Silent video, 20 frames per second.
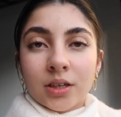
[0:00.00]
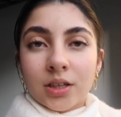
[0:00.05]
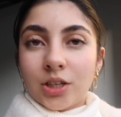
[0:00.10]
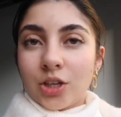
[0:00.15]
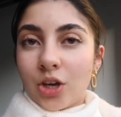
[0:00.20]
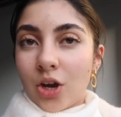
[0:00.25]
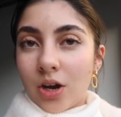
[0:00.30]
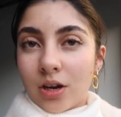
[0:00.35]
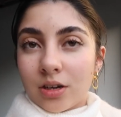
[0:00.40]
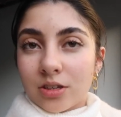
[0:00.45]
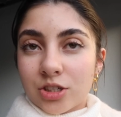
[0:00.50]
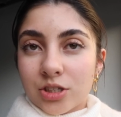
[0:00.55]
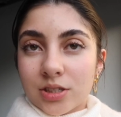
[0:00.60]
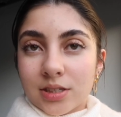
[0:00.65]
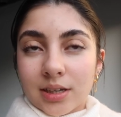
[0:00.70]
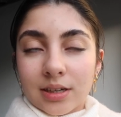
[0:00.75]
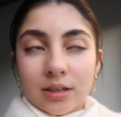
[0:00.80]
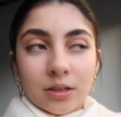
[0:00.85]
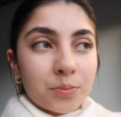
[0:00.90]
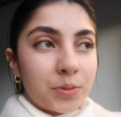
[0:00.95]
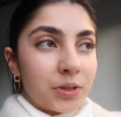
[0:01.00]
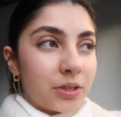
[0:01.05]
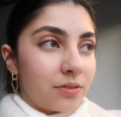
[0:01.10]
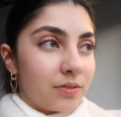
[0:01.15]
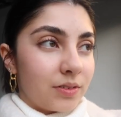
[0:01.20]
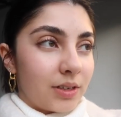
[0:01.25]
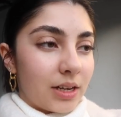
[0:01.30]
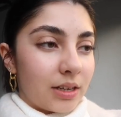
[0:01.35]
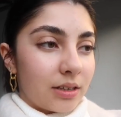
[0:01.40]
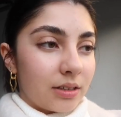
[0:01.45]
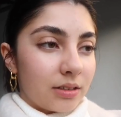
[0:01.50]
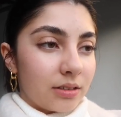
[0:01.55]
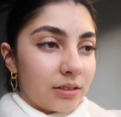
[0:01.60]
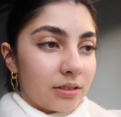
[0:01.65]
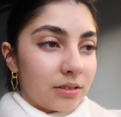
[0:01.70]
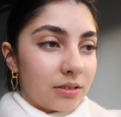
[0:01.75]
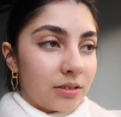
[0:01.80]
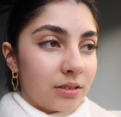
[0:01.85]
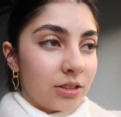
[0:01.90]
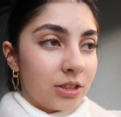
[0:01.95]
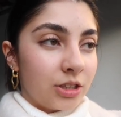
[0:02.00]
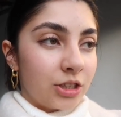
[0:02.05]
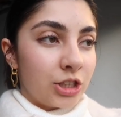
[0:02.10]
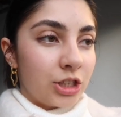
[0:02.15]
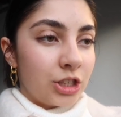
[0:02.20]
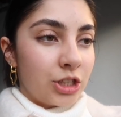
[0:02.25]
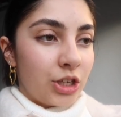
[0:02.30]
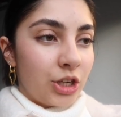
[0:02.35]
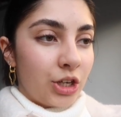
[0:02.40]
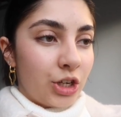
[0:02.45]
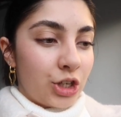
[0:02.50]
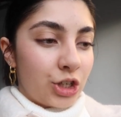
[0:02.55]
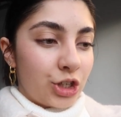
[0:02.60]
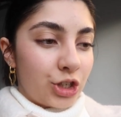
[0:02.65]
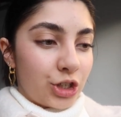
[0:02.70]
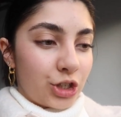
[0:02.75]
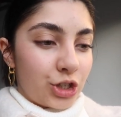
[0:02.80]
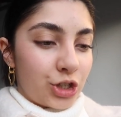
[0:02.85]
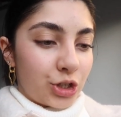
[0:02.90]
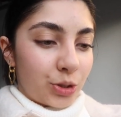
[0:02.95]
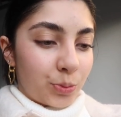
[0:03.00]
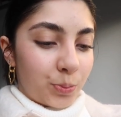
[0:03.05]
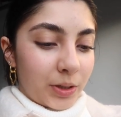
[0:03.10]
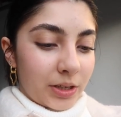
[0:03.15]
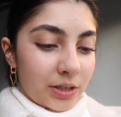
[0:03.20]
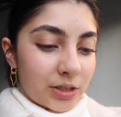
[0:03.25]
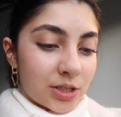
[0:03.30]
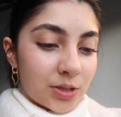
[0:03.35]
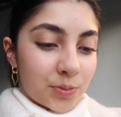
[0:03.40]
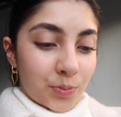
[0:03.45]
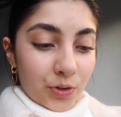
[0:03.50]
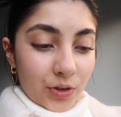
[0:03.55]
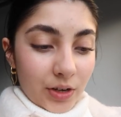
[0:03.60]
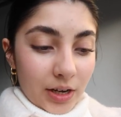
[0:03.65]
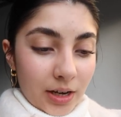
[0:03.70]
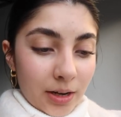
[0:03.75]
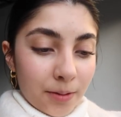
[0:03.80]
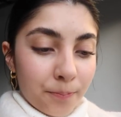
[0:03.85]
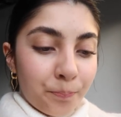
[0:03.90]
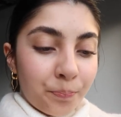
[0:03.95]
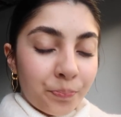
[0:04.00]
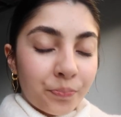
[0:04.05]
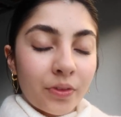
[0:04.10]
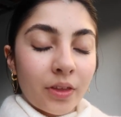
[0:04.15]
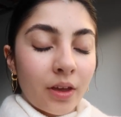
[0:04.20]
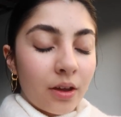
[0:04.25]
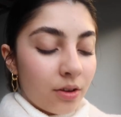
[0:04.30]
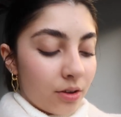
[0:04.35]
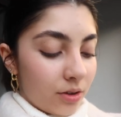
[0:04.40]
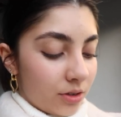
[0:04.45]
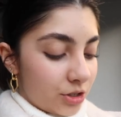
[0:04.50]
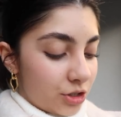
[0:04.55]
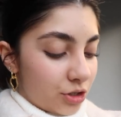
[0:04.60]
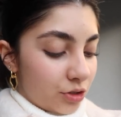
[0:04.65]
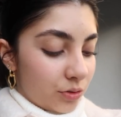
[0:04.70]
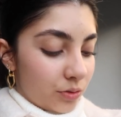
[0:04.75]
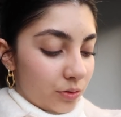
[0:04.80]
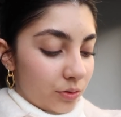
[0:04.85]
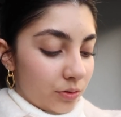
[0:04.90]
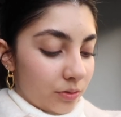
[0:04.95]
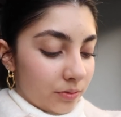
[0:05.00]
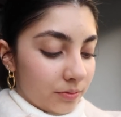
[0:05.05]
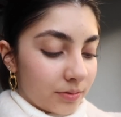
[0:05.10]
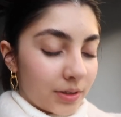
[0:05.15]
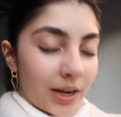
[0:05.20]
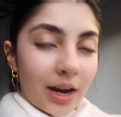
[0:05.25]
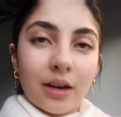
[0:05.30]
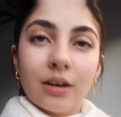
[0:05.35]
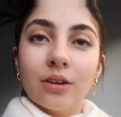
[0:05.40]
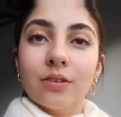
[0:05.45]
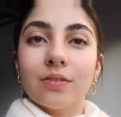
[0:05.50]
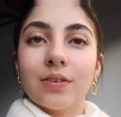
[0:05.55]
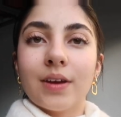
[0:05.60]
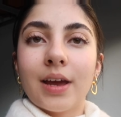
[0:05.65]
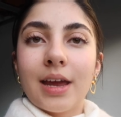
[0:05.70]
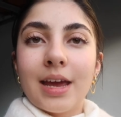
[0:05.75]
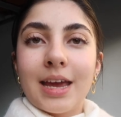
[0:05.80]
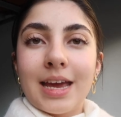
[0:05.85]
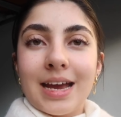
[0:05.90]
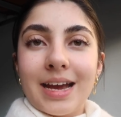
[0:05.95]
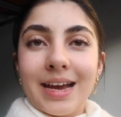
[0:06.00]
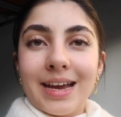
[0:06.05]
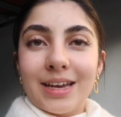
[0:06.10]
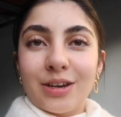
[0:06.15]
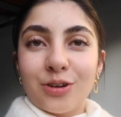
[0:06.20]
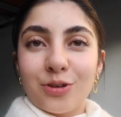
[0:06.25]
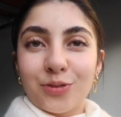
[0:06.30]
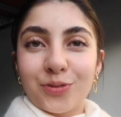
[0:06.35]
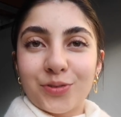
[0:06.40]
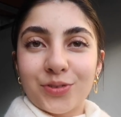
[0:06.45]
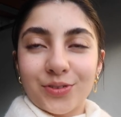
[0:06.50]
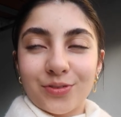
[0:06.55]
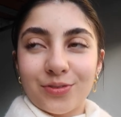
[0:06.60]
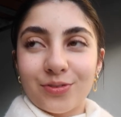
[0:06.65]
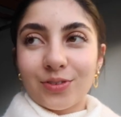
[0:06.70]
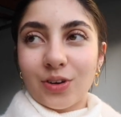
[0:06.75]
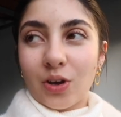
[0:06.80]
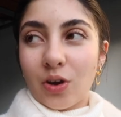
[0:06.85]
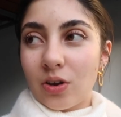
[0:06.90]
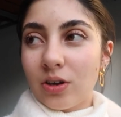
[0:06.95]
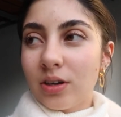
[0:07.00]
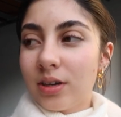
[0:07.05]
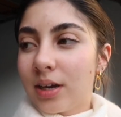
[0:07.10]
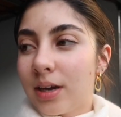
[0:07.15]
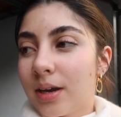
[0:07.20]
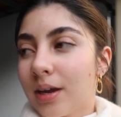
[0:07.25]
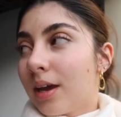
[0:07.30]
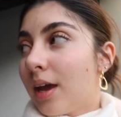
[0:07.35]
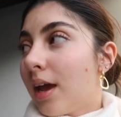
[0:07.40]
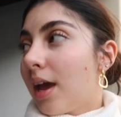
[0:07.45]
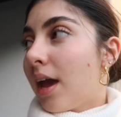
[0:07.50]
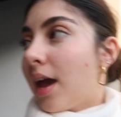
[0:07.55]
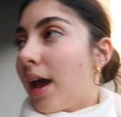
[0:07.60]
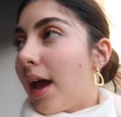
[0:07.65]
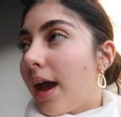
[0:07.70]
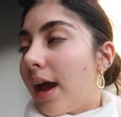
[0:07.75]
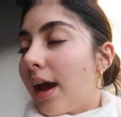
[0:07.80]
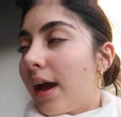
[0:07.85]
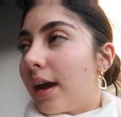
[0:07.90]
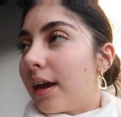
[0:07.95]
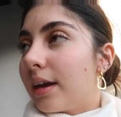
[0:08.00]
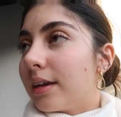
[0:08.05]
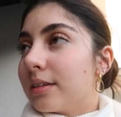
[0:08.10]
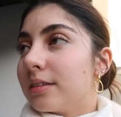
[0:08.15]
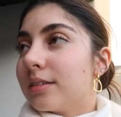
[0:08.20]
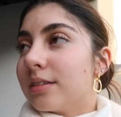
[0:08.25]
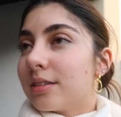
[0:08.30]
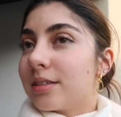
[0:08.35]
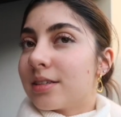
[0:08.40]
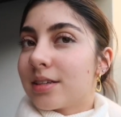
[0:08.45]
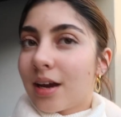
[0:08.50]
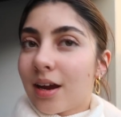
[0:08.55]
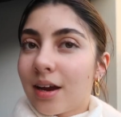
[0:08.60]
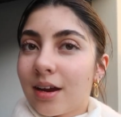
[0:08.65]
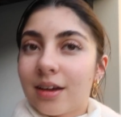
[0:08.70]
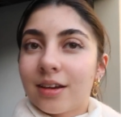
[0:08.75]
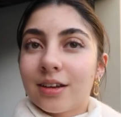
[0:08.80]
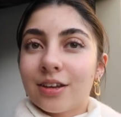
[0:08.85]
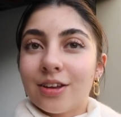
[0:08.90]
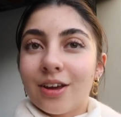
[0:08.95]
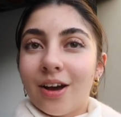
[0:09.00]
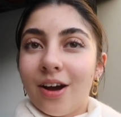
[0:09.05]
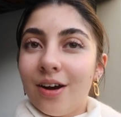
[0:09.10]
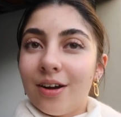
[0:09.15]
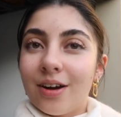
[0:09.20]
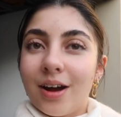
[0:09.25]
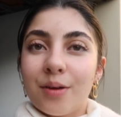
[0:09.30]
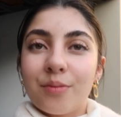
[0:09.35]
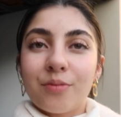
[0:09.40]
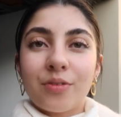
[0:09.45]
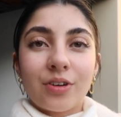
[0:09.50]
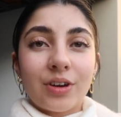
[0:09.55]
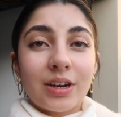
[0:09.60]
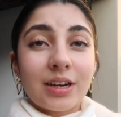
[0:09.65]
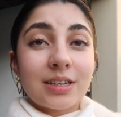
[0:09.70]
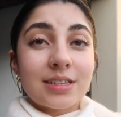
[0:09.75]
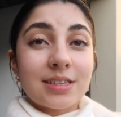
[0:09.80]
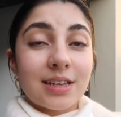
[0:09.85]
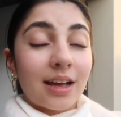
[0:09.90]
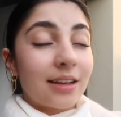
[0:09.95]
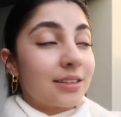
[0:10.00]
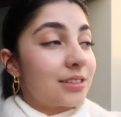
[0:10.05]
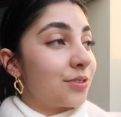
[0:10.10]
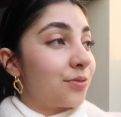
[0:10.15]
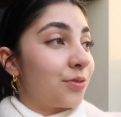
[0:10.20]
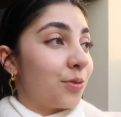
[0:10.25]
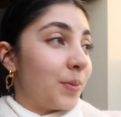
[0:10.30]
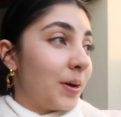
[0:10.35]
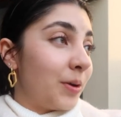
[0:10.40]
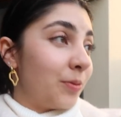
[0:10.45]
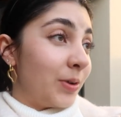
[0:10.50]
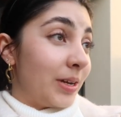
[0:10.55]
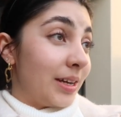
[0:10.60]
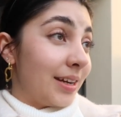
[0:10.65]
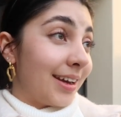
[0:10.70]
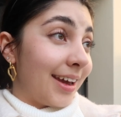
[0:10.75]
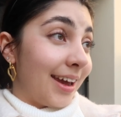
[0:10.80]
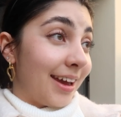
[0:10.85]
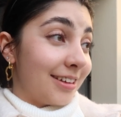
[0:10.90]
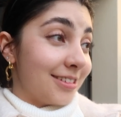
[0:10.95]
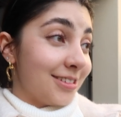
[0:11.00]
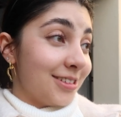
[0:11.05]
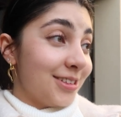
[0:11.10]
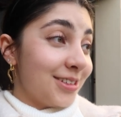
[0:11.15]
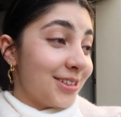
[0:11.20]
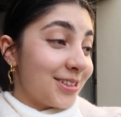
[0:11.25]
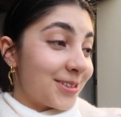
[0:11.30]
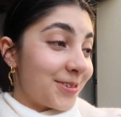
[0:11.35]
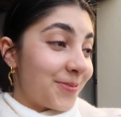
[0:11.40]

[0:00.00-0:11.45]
Yeah, just a little bit of like a shopping spree to kind of end off the vlog. And yeah, I'm very excited for my weekend.